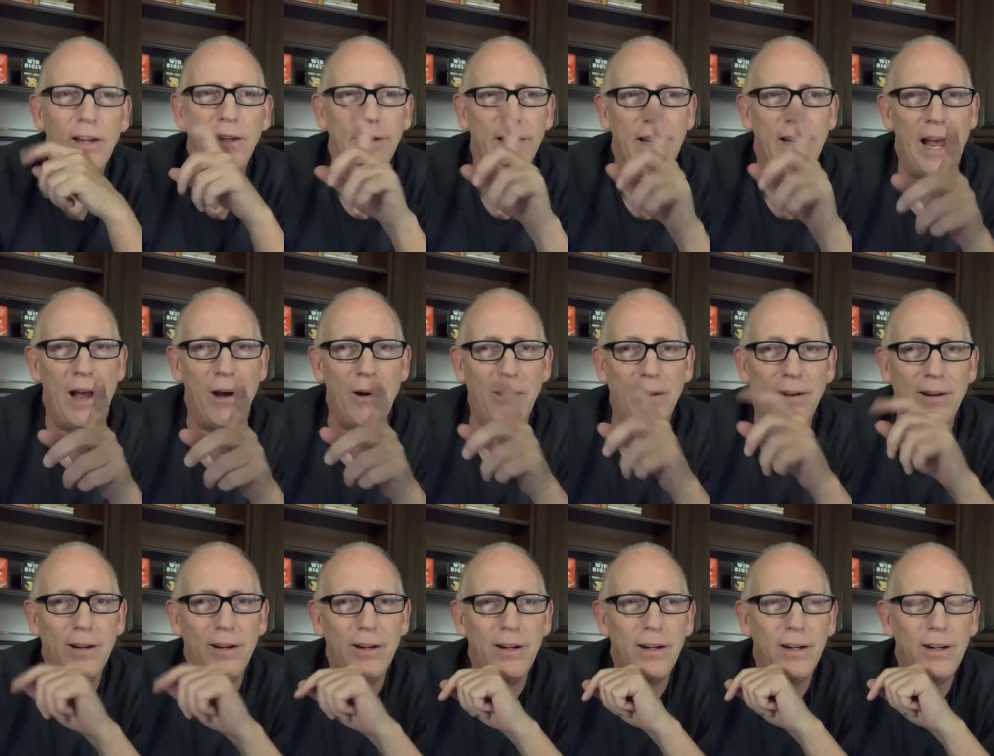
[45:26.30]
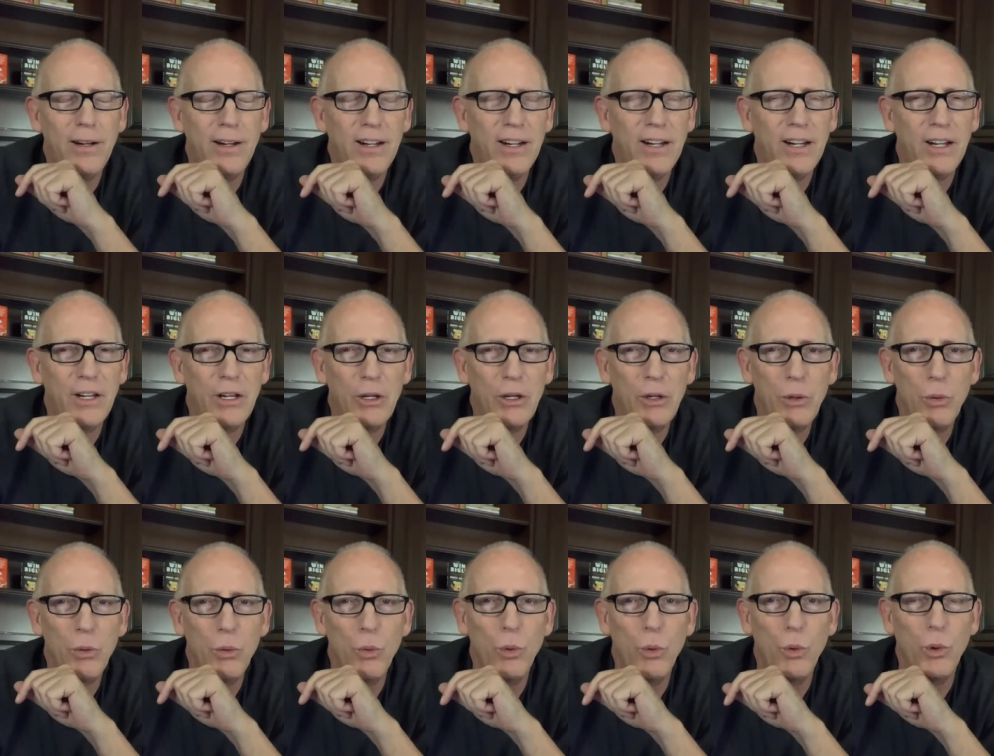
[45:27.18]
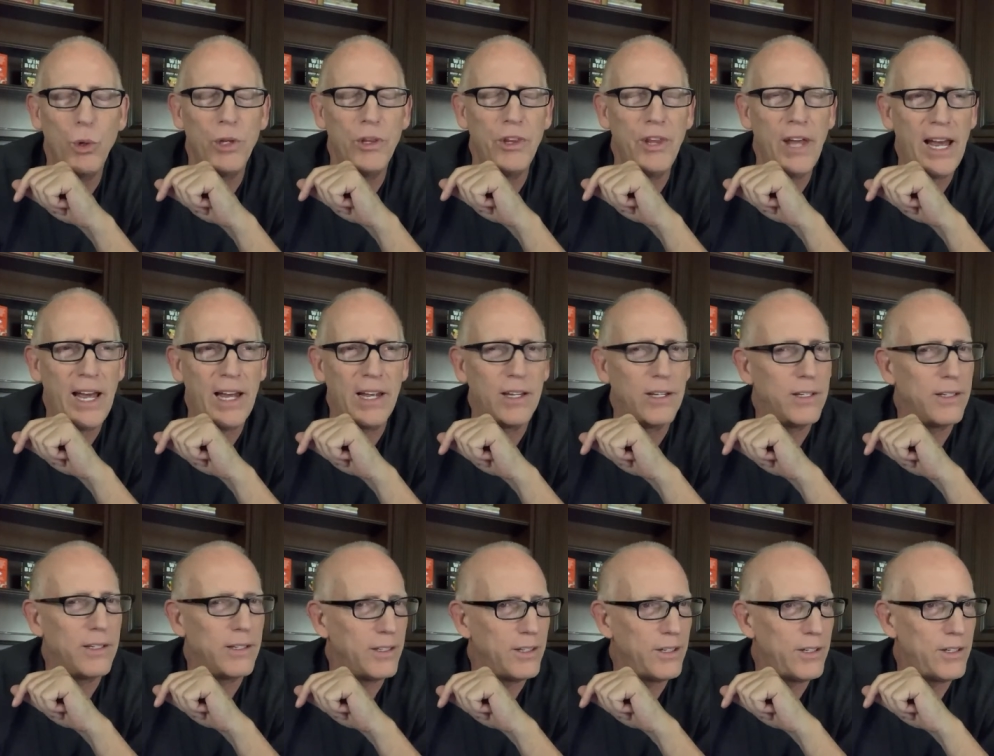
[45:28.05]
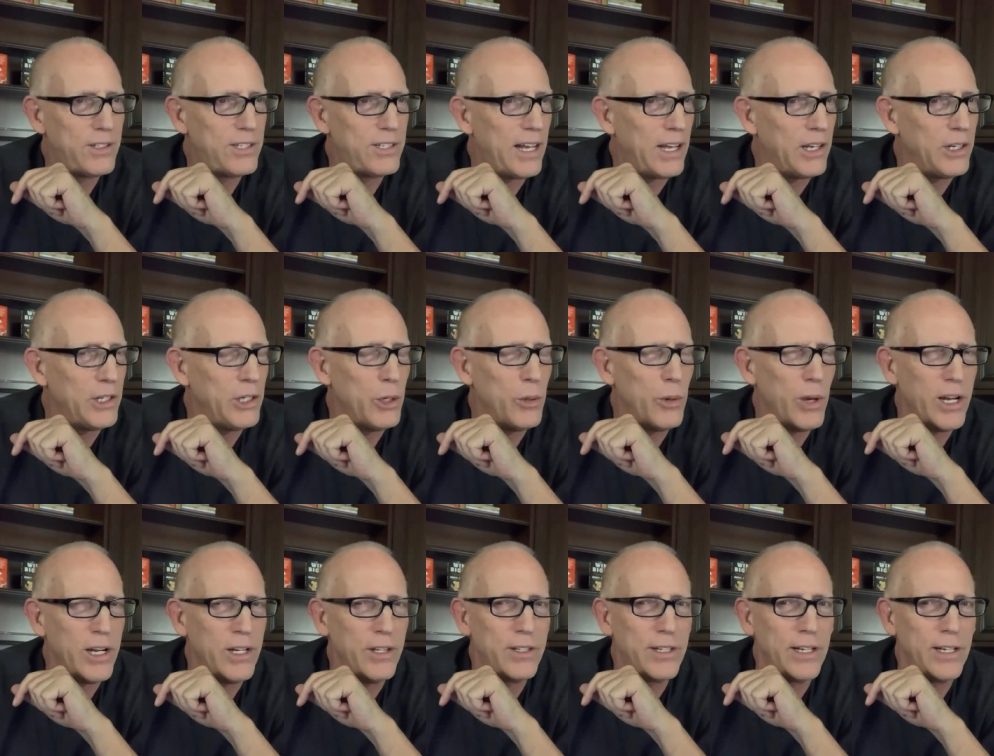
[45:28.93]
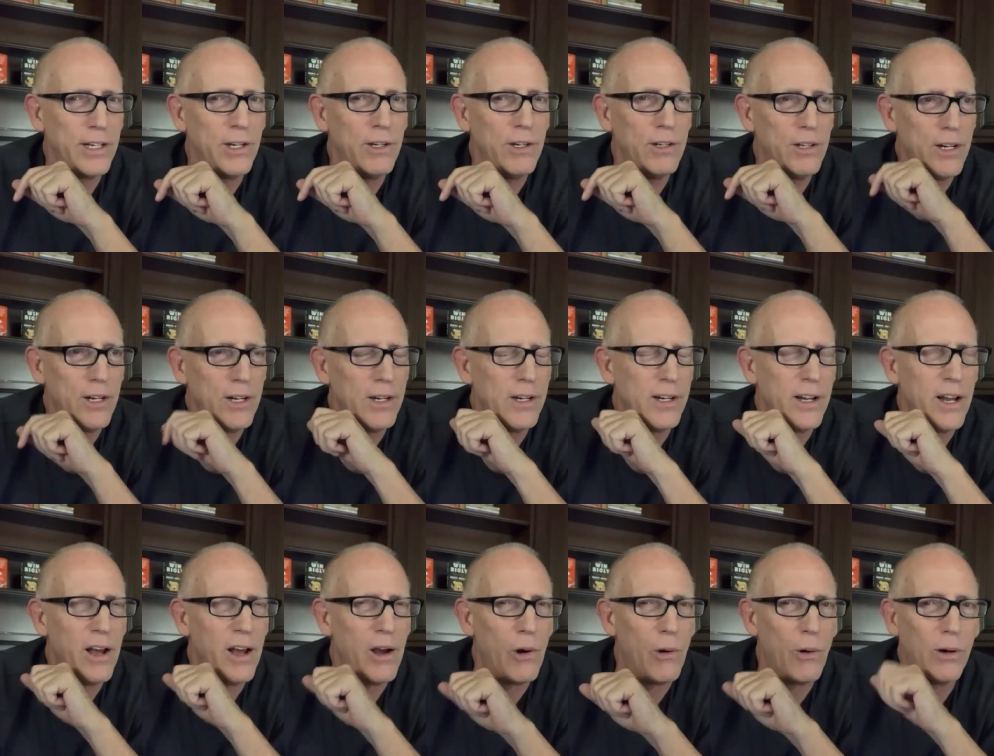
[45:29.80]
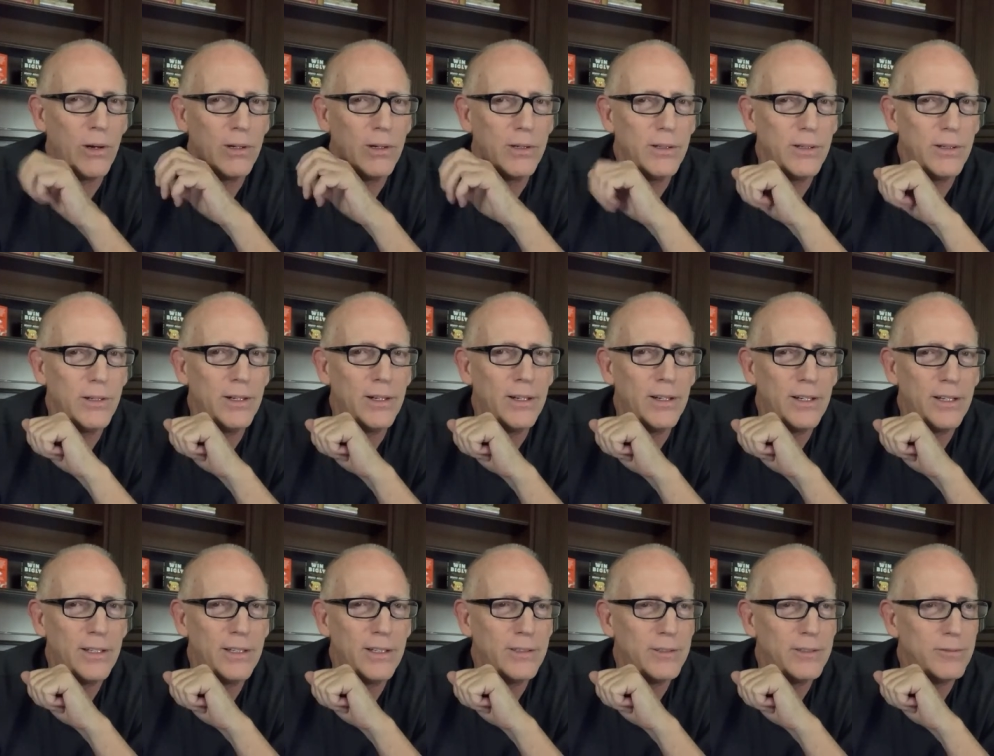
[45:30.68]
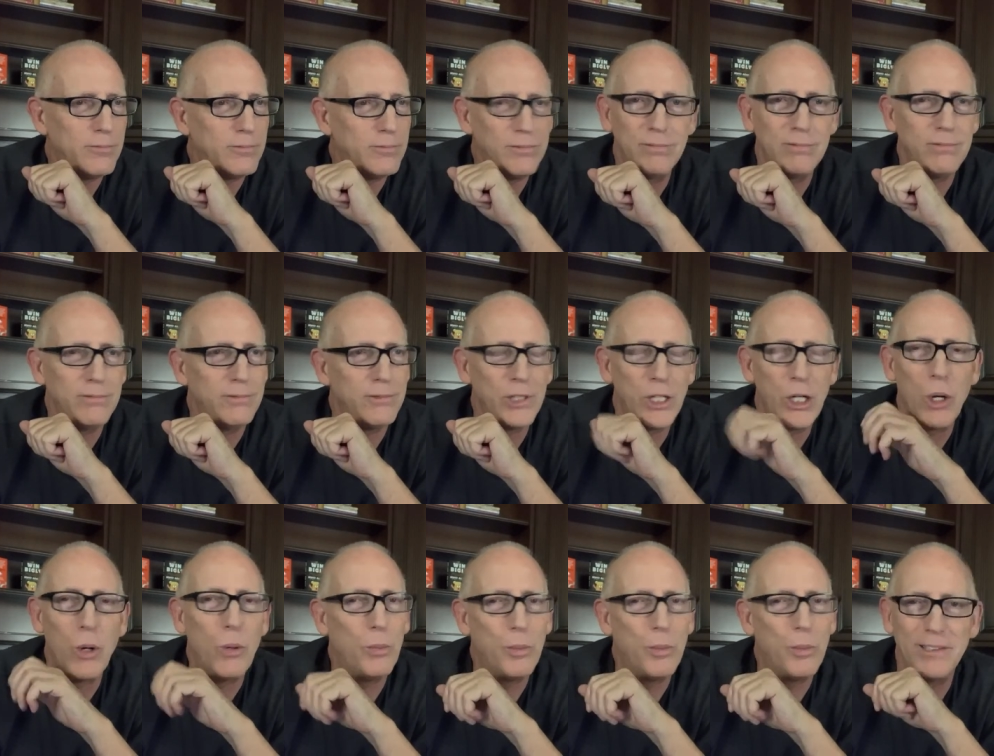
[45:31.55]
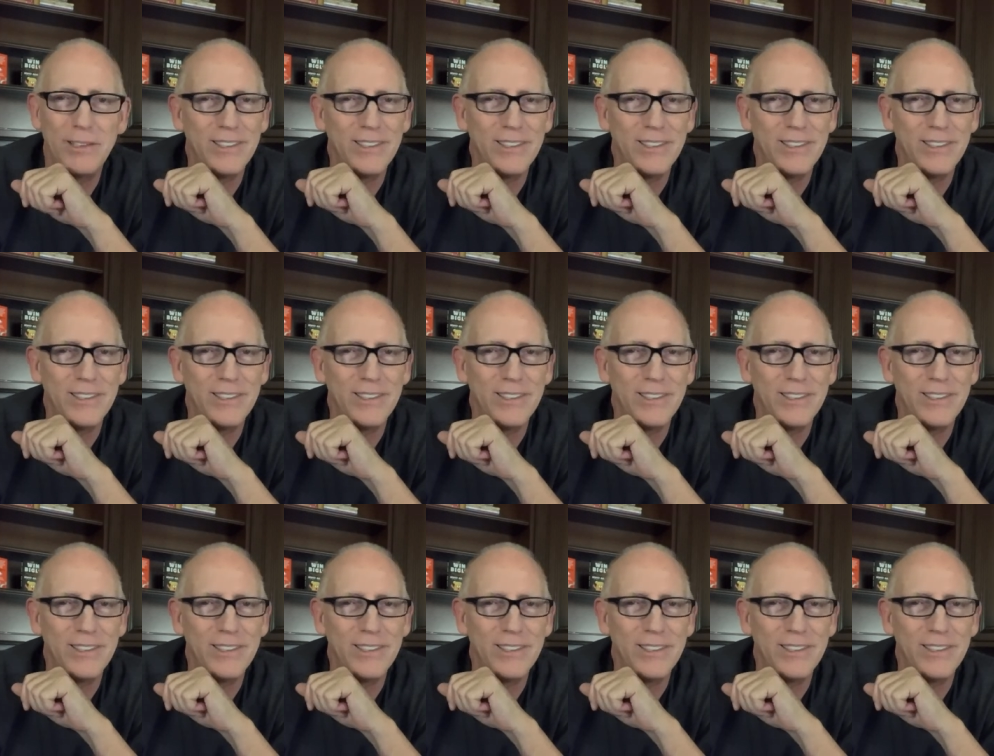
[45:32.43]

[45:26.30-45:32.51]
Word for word: Now, would that tell you anything you didn't know? Nope.